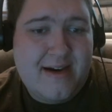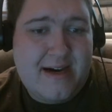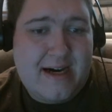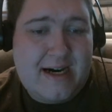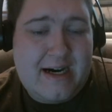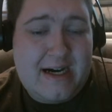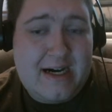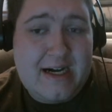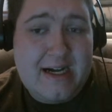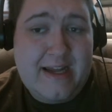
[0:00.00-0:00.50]

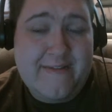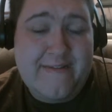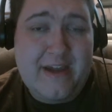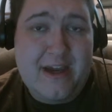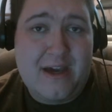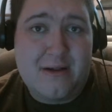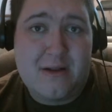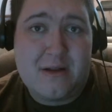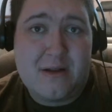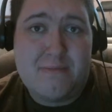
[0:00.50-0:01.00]
If
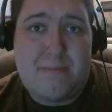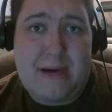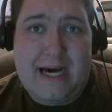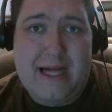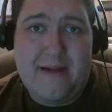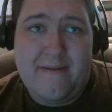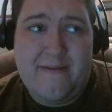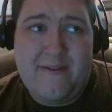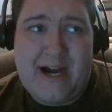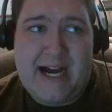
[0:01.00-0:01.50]
you have
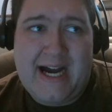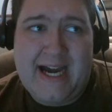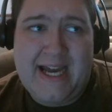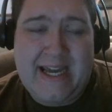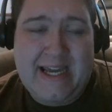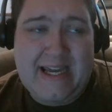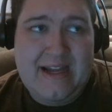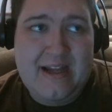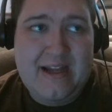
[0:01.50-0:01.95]
Spotify,